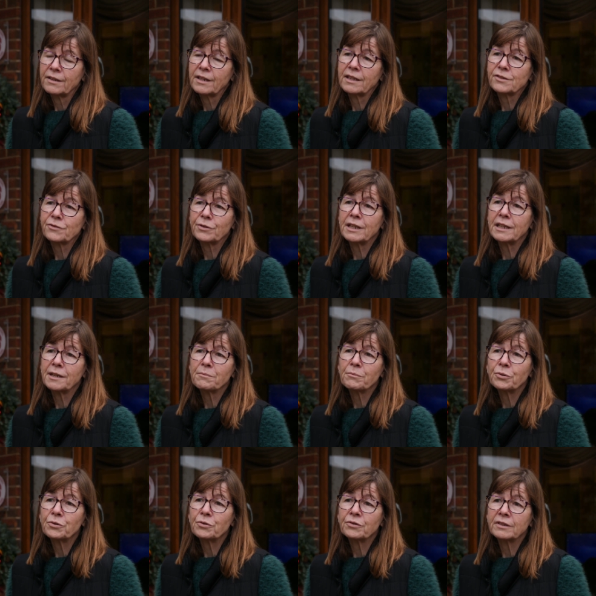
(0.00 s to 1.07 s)
I think it's really
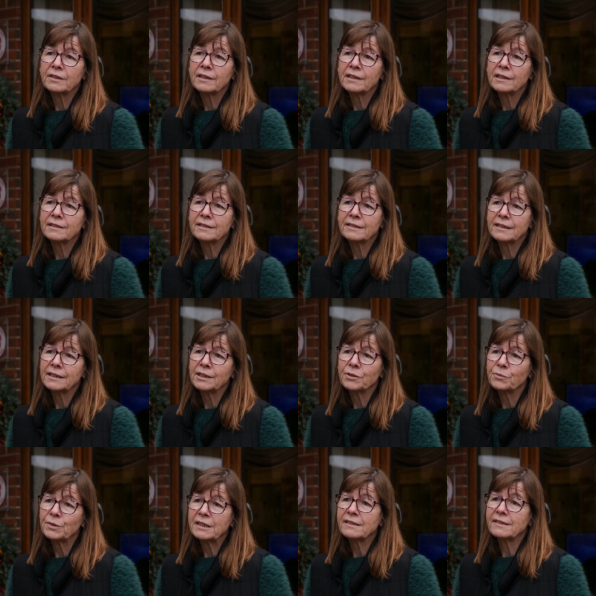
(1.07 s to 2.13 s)
important that
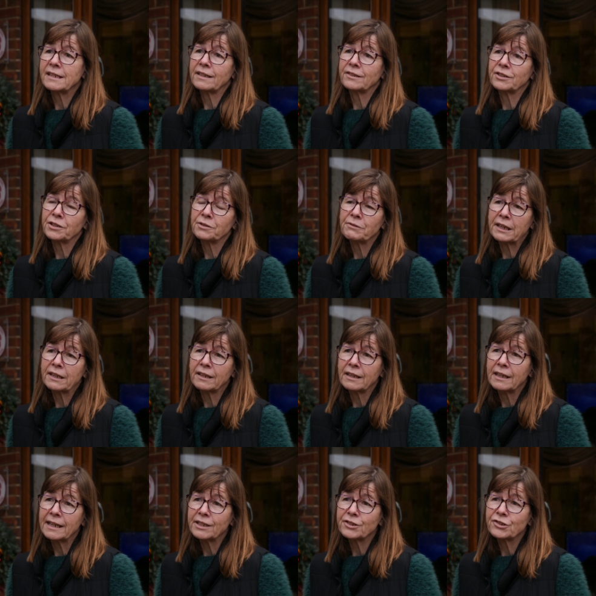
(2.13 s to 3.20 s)
uh, we stick to the
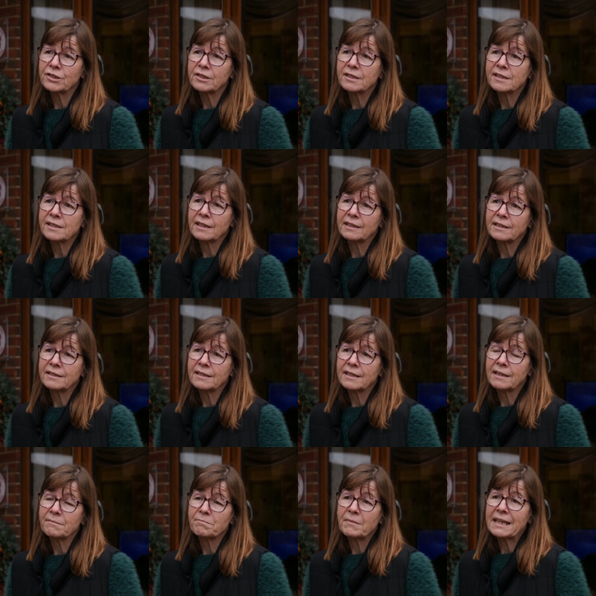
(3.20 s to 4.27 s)
regulations and
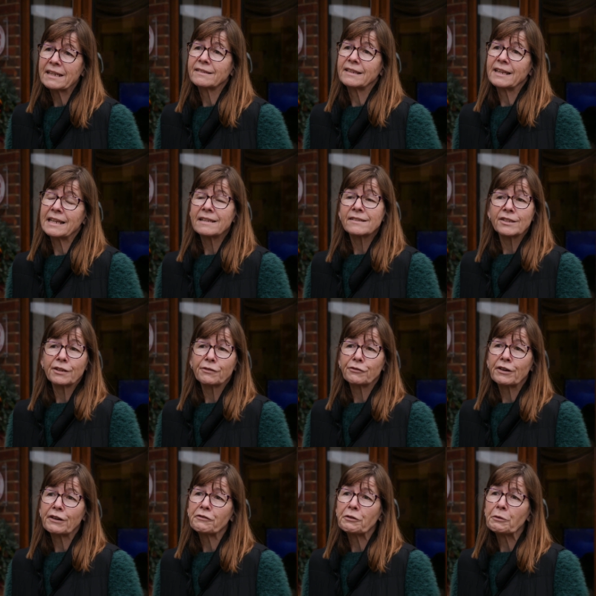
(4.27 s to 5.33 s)
it makes it easier
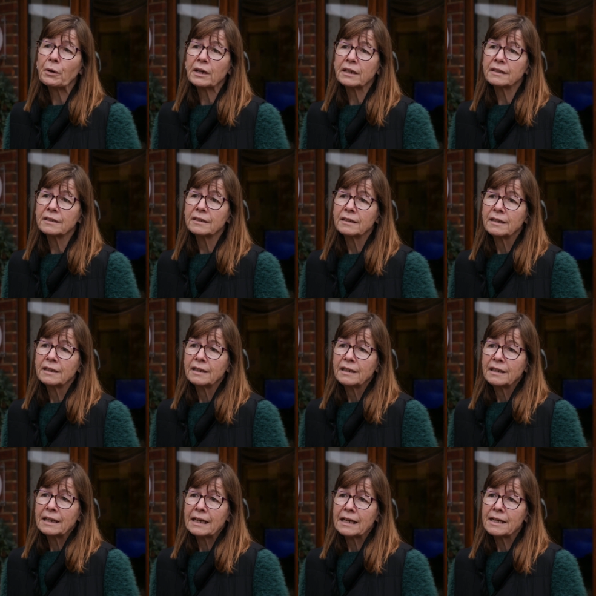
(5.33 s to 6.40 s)
for everyone.
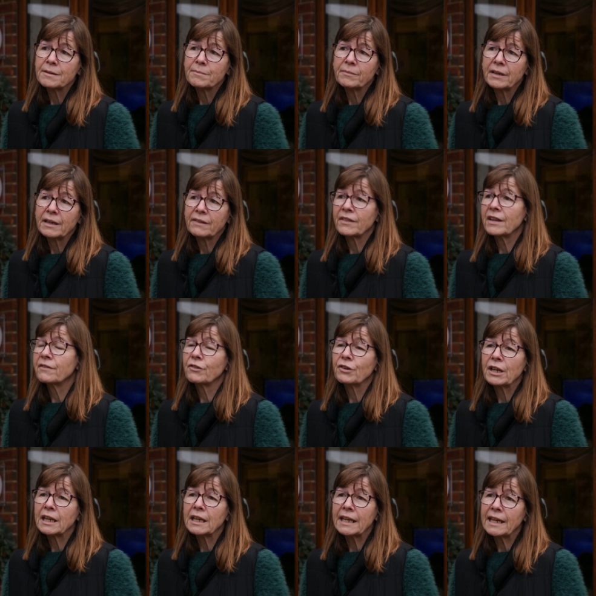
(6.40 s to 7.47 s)
Um, and they're
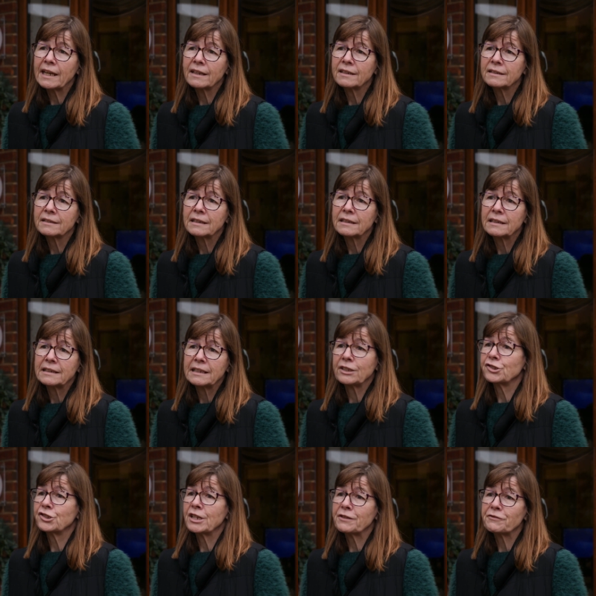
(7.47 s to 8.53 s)
very clear
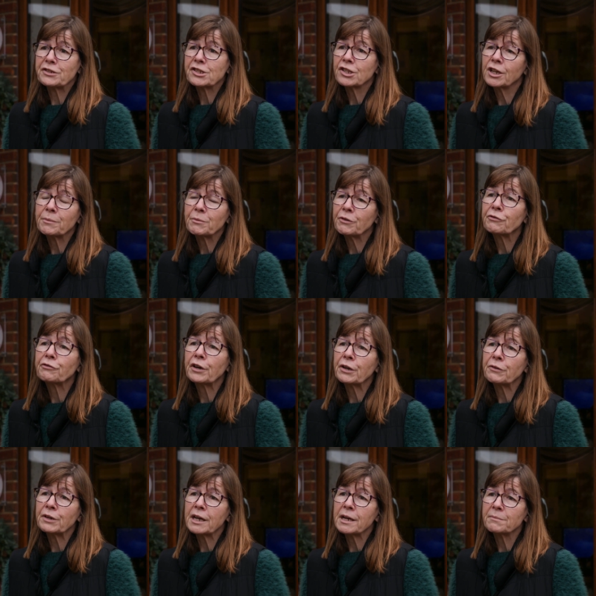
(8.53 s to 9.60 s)
each and every time you
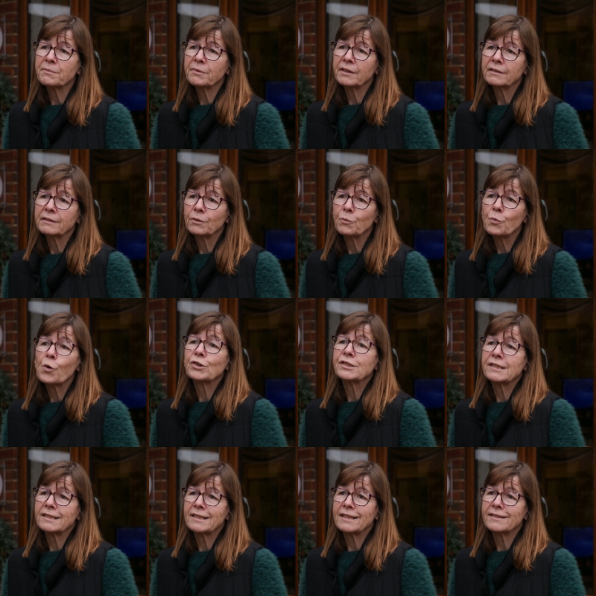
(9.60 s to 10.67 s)
phone up
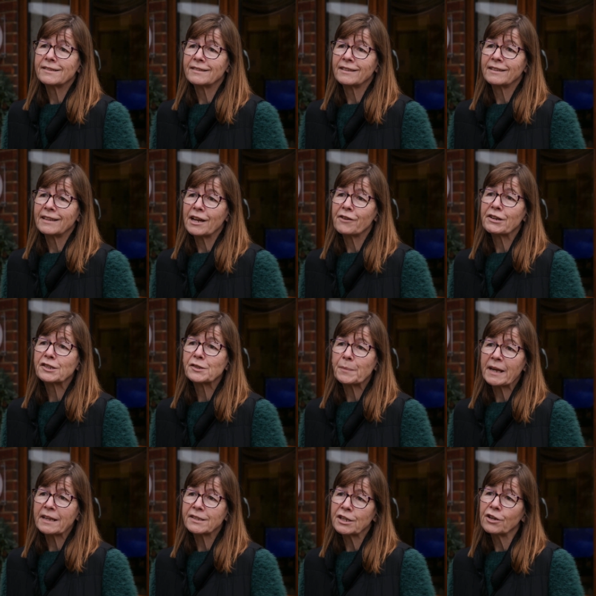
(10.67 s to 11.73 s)
what it is that they're
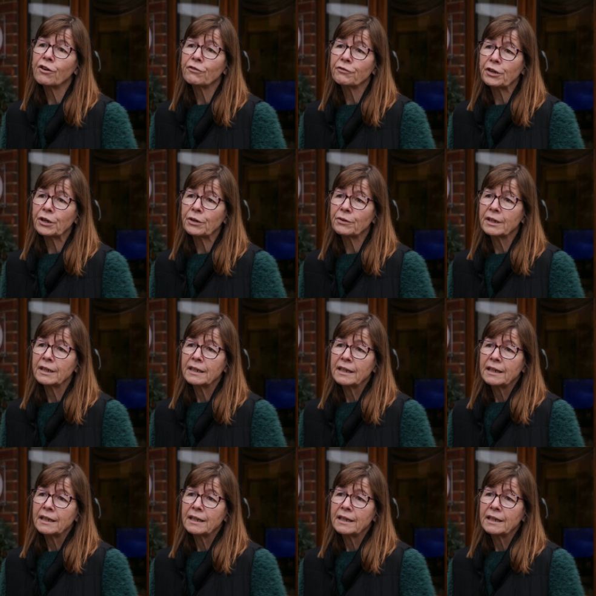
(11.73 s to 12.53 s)
expecting of you.